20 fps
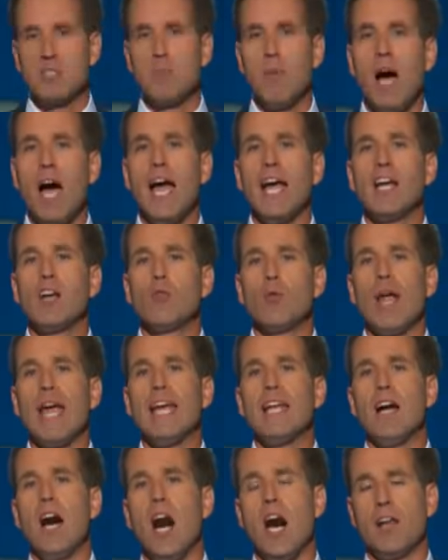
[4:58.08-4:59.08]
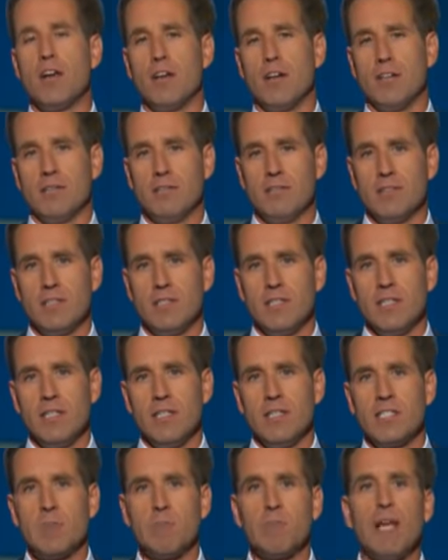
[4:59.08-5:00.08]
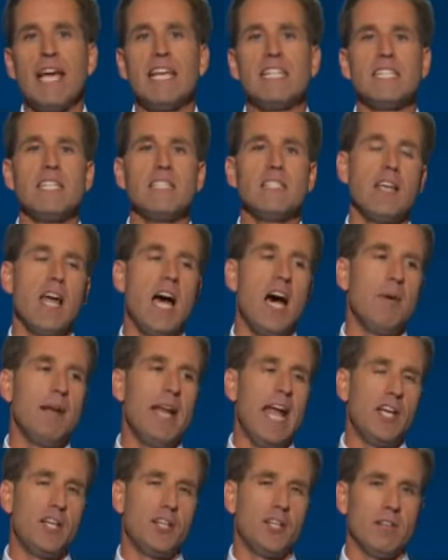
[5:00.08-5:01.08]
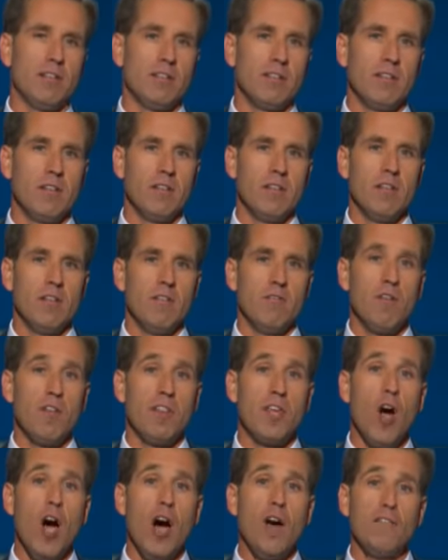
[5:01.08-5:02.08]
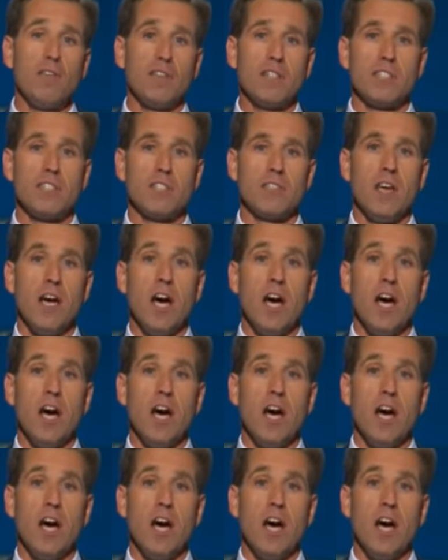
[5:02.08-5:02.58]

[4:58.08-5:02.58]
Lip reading: it's my great honor to place into nomination for the office